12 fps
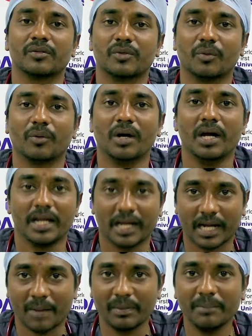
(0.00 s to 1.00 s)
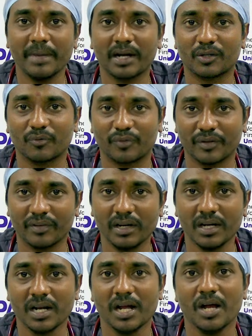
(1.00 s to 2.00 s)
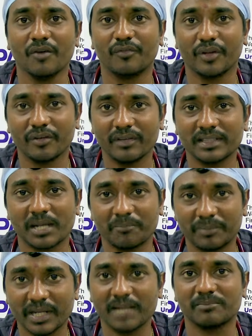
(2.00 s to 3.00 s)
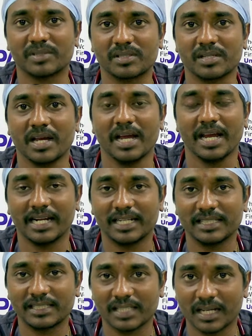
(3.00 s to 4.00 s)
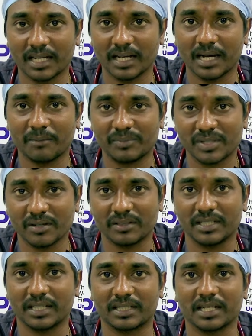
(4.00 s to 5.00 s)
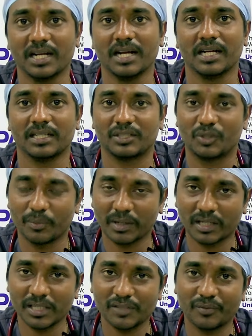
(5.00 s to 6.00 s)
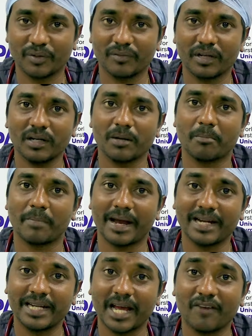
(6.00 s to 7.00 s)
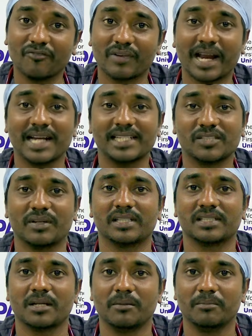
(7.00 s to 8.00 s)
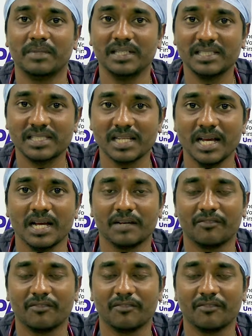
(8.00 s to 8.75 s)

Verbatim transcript: So, coming back to fever, fever sometimes it is observed that tuberculous fever might have night sweats, means